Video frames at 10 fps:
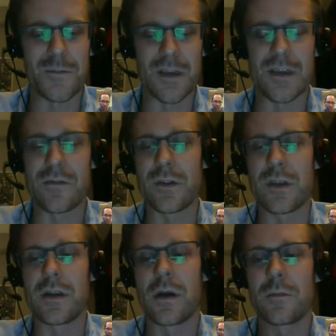Like, even
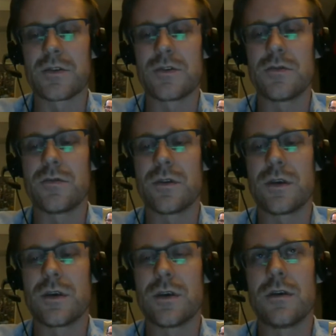leading up to
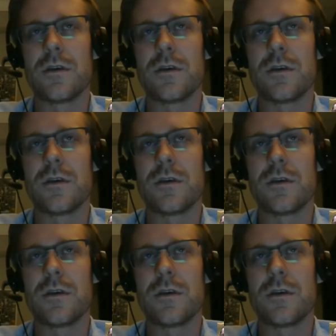the